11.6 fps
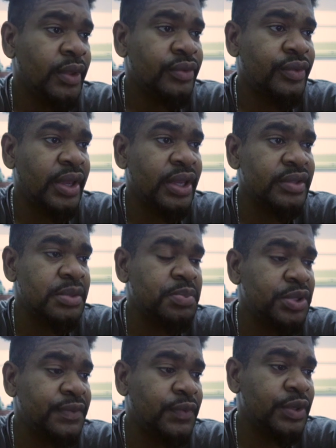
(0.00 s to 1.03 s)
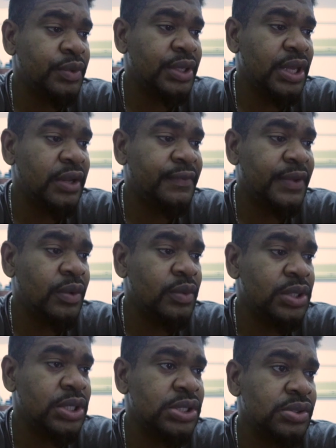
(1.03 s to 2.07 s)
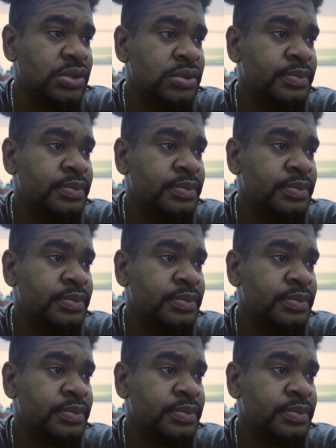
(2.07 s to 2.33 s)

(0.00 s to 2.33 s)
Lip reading: So I guess they put it for the healthcare workers.